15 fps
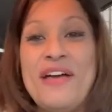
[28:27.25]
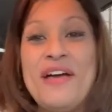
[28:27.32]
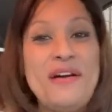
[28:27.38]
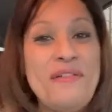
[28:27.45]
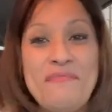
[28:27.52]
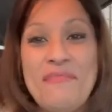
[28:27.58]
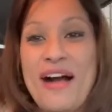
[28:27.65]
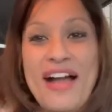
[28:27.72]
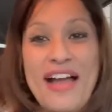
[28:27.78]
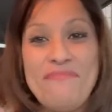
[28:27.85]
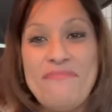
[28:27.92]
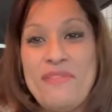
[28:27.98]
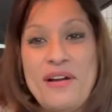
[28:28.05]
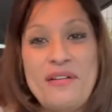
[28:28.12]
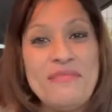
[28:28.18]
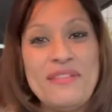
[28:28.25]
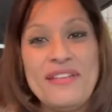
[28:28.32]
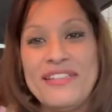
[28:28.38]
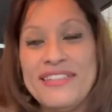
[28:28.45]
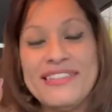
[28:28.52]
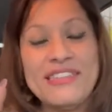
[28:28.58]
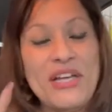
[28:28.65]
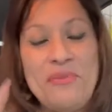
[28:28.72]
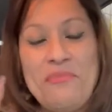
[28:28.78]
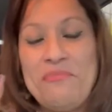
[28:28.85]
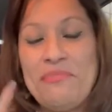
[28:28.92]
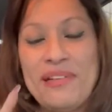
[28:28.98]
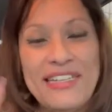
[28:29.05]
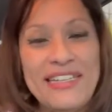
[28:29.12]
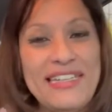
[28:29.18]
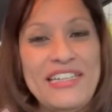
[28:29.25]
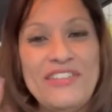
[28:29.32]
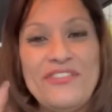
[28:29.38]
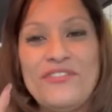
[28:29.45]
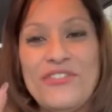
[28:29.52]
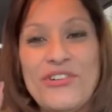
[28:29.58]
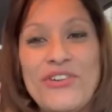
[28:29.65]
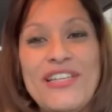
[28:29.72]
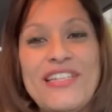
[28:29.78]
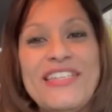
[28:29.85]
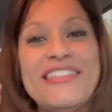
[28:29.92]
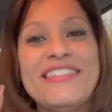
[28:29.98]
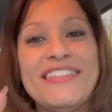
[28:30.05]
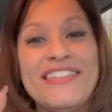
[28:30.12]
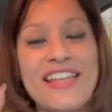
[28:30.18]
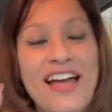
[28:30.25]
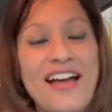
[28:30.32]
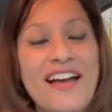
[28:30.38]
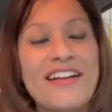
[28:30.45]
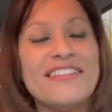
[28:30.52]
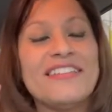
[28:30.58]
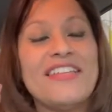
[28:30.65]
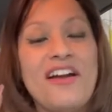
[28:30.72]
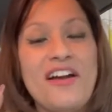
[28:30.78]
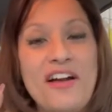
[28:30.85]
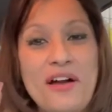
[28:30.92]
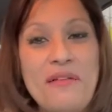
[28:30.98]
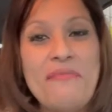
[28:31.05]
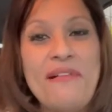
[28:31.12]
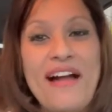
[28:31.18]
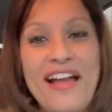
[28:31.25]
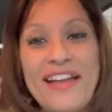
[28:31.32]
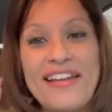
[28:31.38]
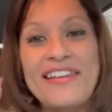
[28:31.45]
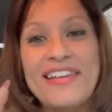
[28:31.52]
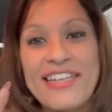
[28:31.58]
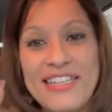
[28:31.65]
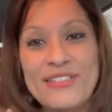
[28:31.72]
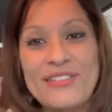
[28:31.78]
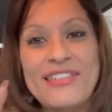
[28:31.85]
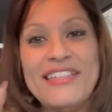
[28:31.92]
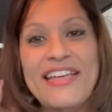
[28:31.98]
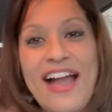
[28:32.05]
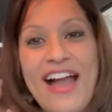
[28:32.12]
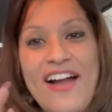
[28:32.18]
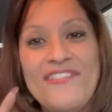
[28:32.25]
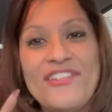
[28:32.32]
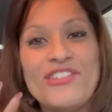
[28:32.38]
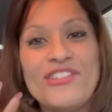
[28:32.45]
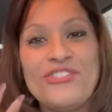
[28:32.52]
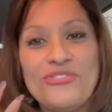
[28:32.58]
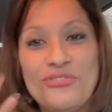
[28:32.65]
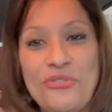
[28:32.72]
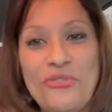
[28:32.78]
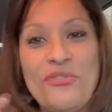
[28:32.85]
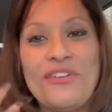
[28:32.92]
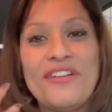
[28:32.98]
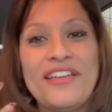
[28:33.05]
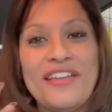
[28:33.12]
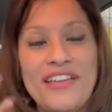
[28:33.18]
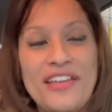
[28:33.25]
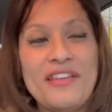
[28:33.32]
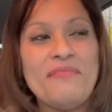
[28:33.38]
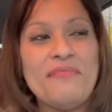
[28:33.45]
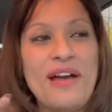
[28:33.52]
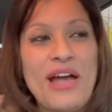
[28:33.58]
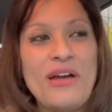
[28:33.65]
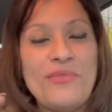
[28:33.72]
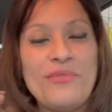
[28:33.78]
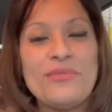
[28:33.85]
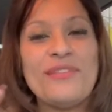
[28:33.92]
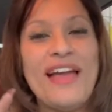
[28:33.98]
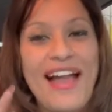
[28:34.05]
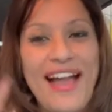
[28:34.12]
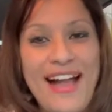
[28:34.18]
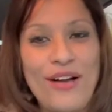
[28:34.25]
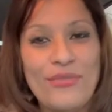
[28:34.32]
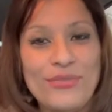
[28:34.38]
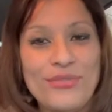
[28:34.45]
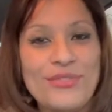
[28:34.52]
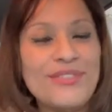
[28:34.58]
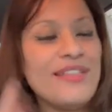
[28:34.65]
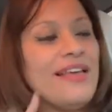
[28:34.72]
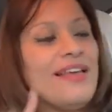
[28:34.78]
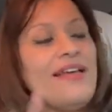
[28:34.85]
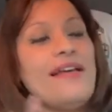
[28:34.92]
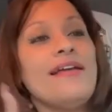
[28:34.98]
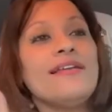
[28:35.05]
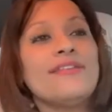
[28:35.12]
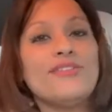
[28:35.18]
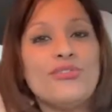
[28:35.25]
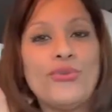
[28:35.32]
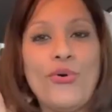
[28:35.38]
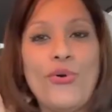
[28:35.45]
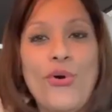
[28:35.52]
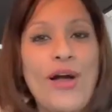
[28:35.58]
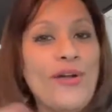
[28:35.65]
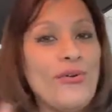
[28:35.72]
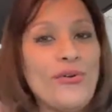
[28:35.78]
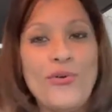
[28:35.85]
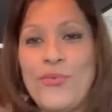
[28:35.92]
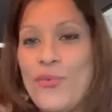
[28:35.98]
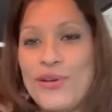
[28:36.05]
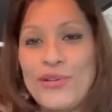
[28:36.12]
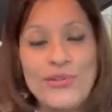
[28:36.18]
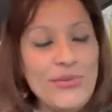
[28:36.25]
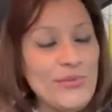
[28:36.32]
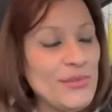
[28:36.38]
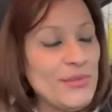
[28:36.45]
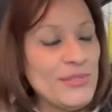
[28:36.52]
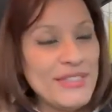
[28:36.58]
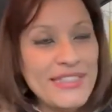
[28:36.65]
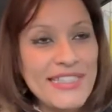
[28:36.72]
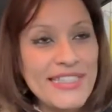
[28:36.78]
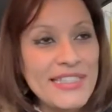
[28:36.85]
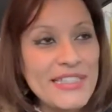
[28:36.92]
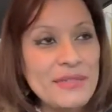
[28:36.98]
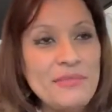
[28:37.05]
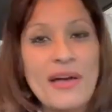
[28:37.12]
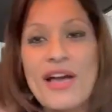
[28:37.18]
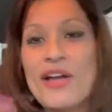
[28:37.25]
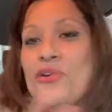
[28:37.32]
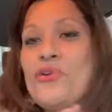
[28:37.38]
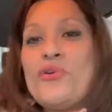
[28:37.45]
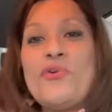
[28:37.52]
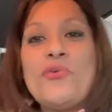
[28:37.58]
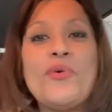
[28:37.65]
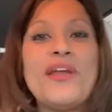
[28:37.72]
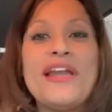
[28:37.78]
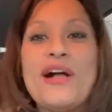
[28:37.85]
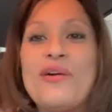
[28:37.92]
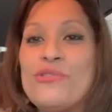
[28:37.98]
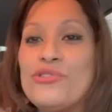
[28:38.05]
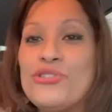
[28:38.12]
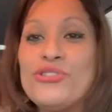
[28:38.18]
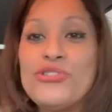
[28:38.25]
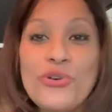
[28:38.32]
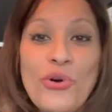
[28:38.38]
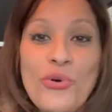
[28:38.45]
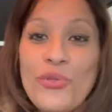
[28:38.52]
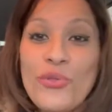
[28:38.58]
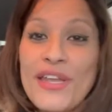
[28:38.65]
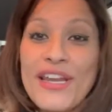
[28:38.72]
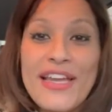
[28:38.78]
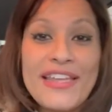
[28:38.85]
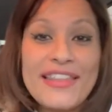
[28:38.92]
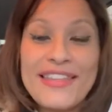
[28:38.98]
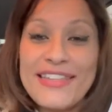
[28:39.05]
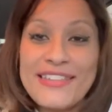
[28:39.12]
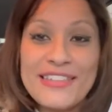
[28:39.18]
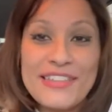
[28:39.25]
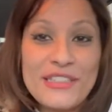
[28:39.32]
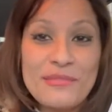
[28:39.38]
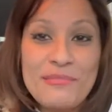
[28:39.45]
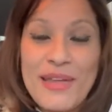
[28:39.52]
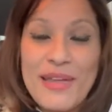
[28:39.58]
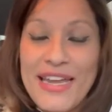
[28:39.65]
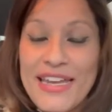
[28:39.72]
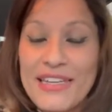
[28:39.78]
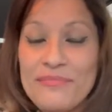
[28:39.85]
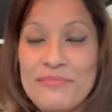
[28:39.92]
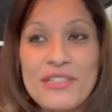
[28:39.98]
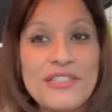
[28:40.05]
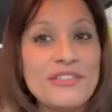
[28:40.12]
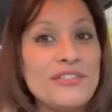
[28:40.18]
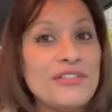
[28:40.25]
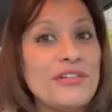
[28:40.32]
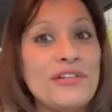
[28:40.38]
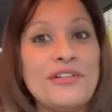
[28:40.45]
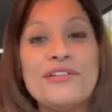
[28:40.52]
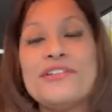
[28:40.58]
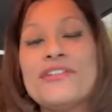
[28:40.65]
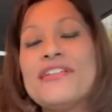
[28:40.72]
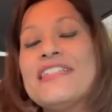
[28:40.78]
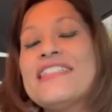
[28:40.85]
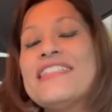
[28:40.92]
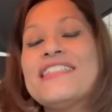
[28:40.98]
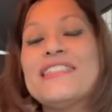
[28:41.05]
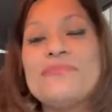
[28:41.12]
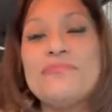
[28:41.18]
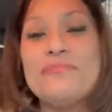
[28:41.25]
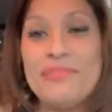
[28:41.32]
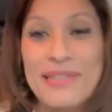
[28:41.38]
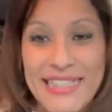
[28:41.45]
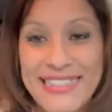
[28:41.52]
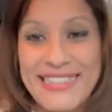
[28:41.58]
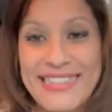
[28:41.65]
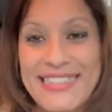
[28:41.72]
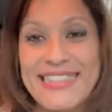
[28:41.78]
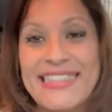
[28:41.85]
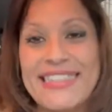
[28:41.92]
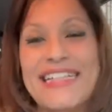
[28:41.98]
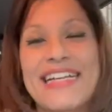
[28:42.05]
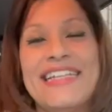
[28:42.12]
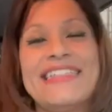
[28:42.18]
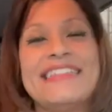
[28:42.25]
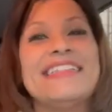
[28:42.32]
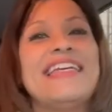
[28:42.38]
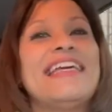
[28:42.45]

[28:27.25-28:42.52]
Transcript: my apartment is completely fully stocked up. I literally have a store in my own house. So I don't know when you will see them. I don't know when I will show that I, this is made because your girl is busy, guys,